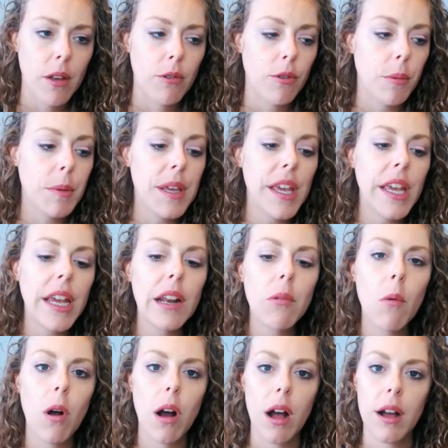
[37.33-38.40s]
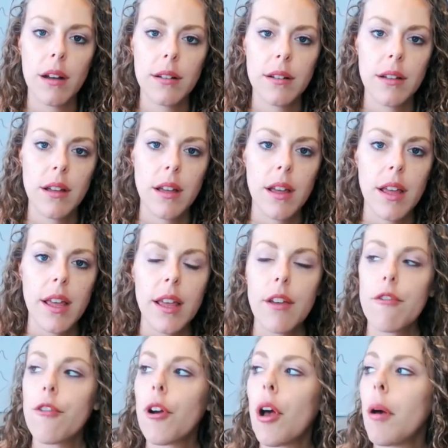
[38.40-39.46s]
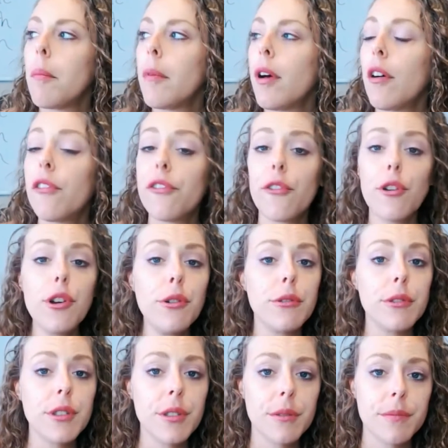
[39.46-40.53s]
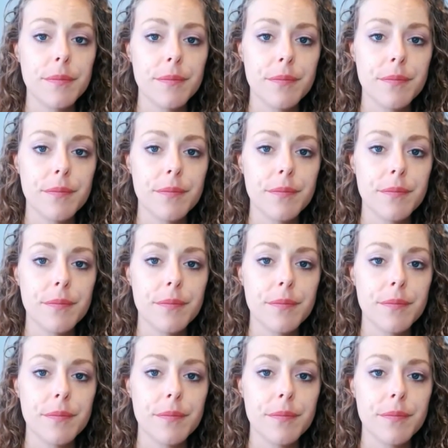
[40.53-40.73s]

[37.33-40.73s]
from quinoa, from a fruit,